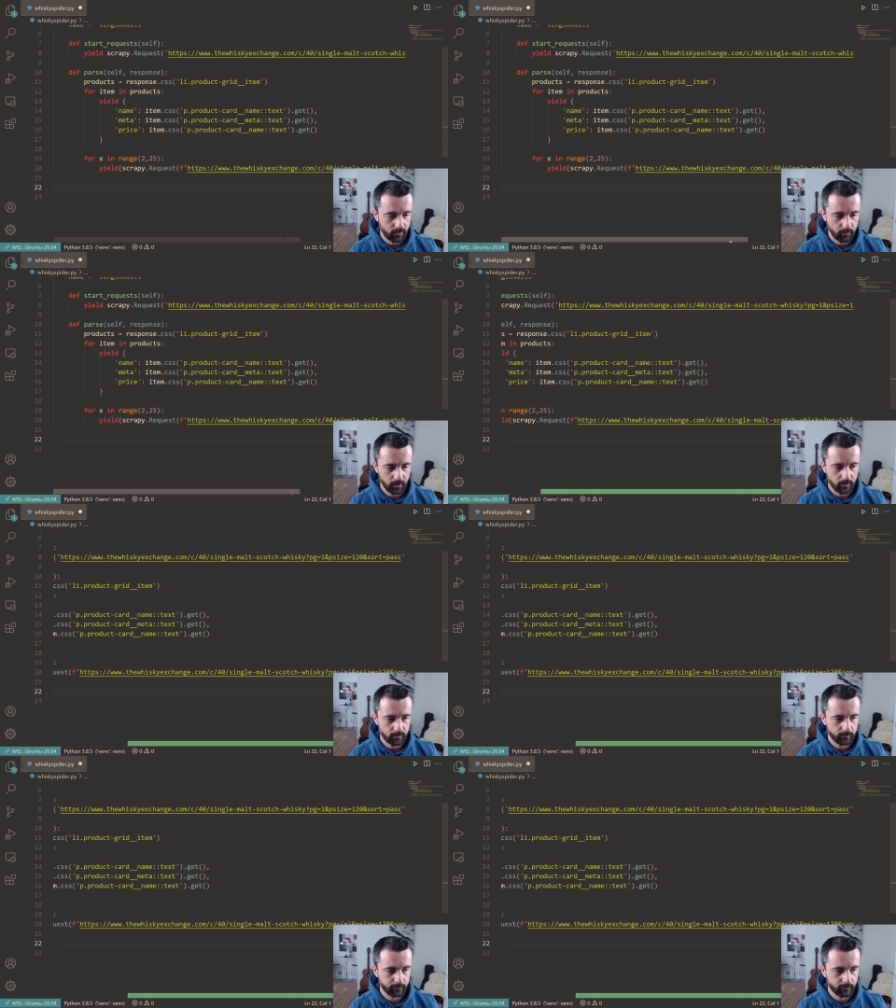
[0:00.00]
There we go.
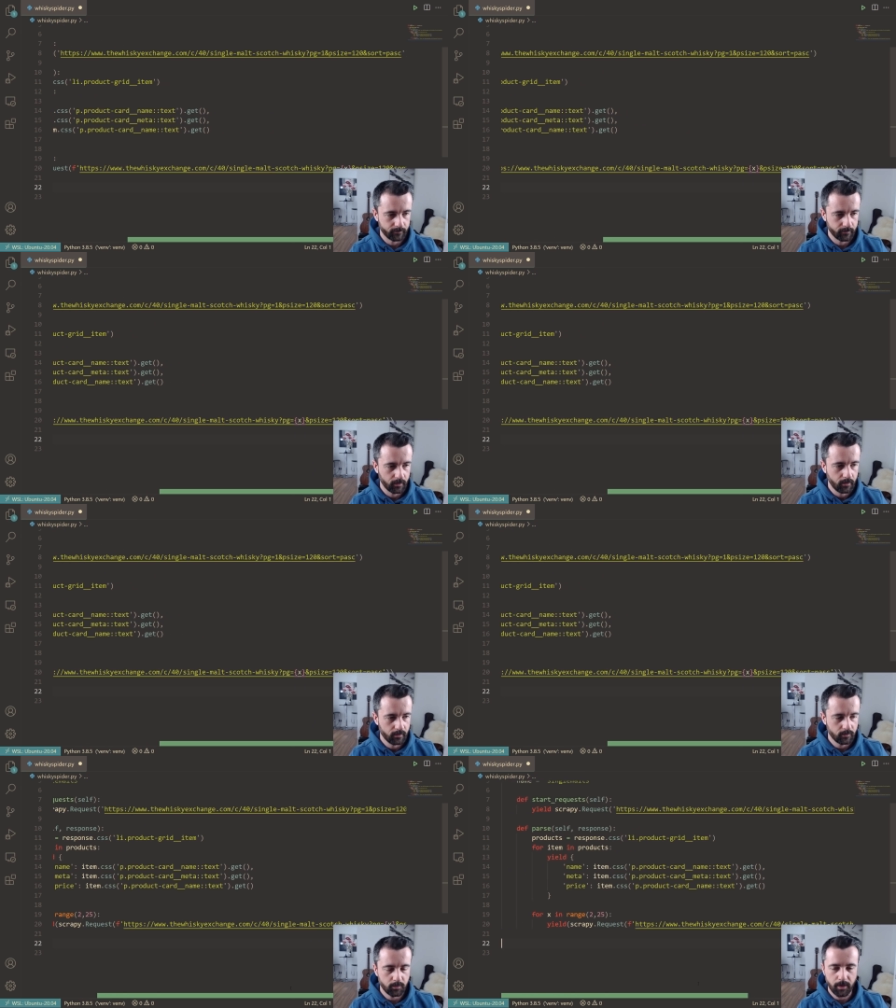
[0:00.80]

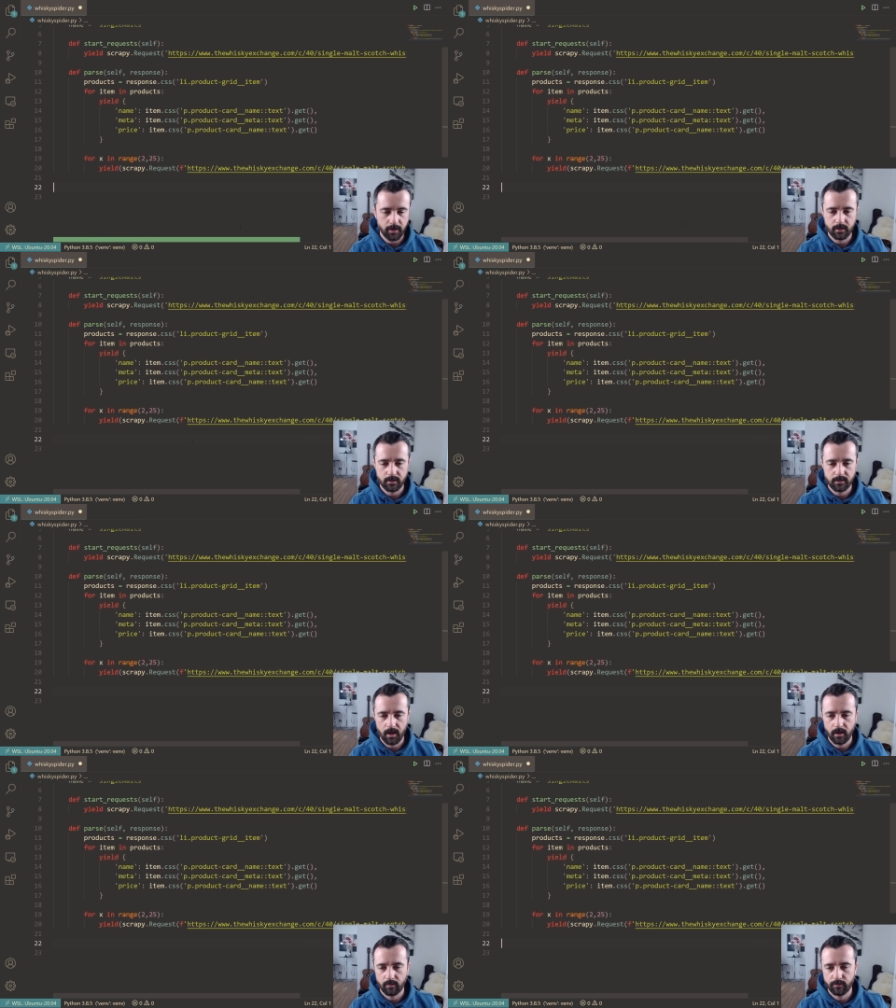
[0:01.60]
So we're basically
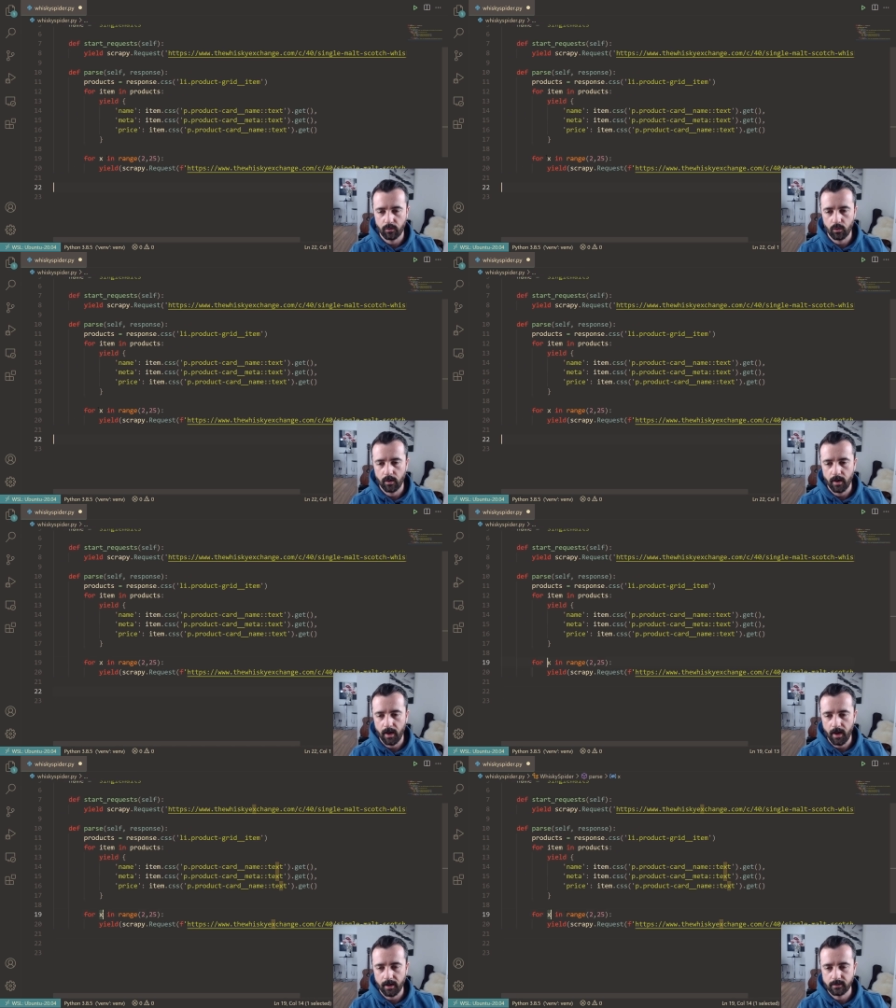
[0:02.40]
saying for
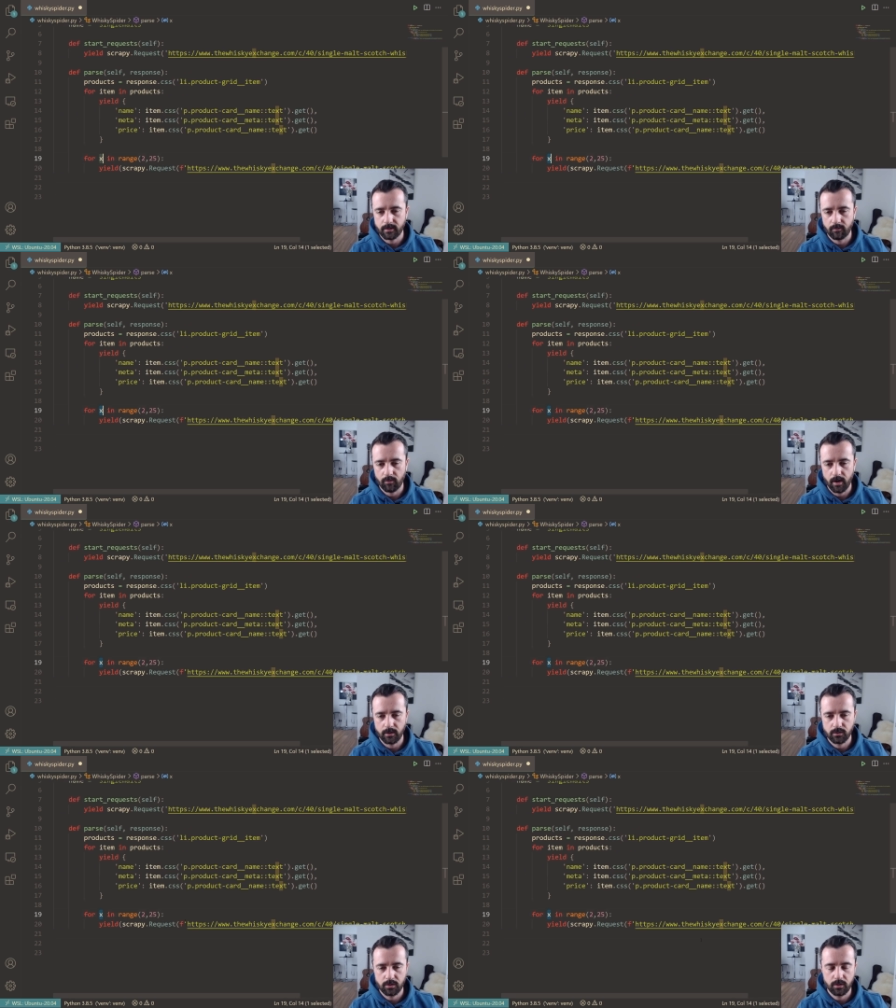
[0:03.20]
X in
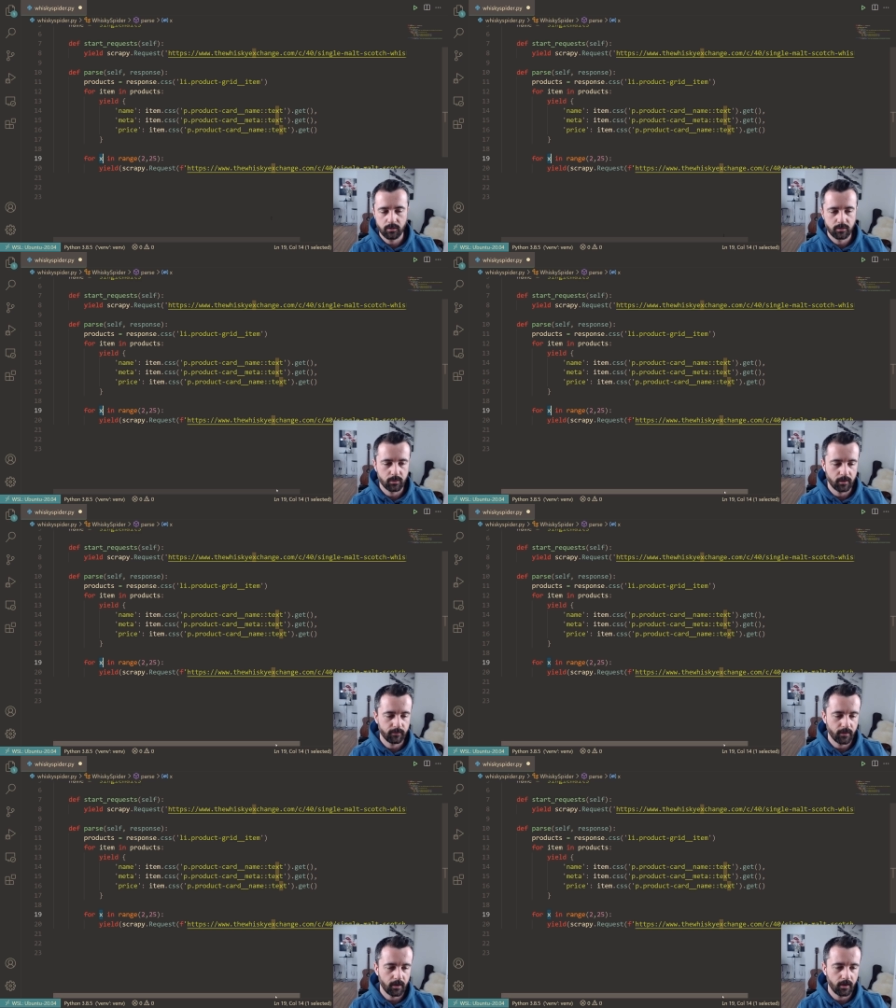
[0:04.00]
range two to
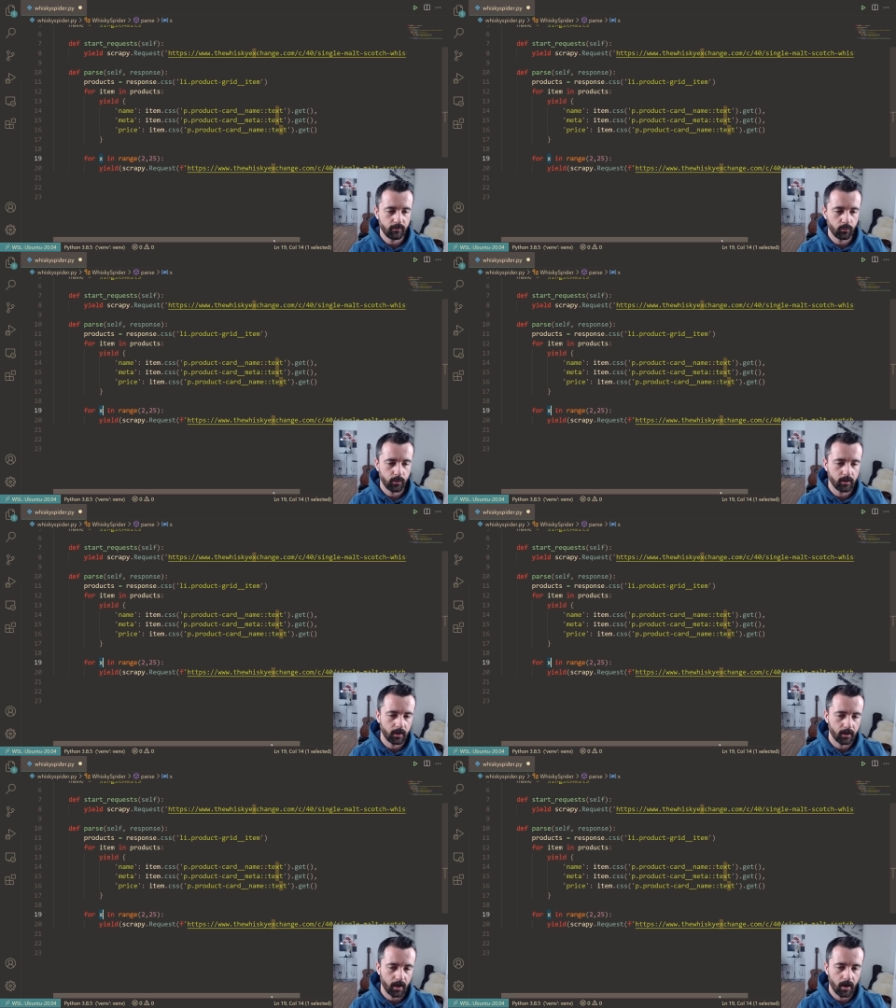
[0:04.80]
25, we're going
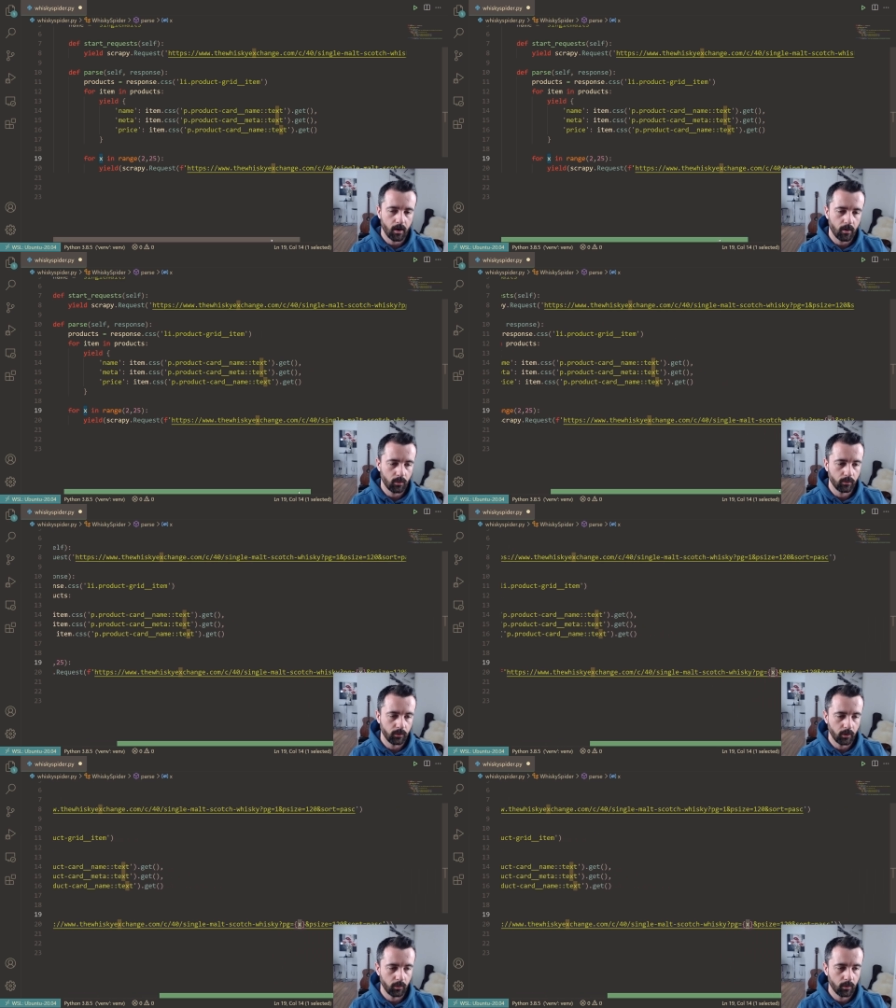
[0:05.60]
to get a whole
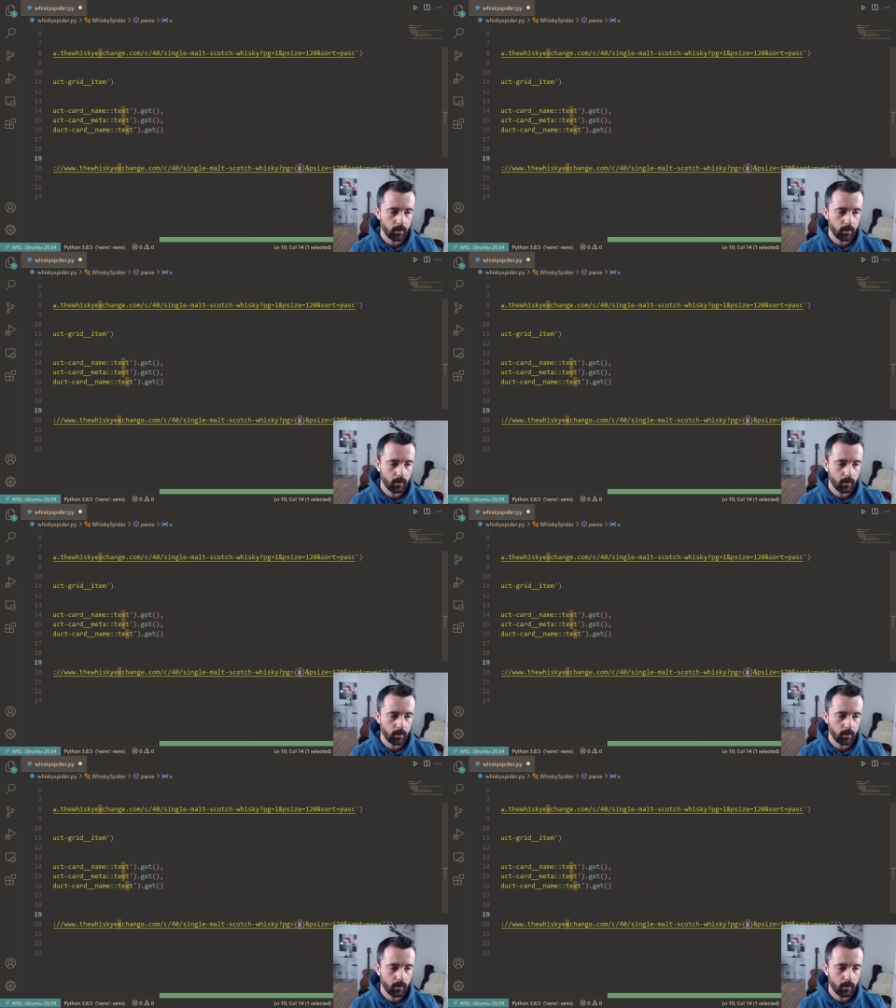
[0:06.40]
new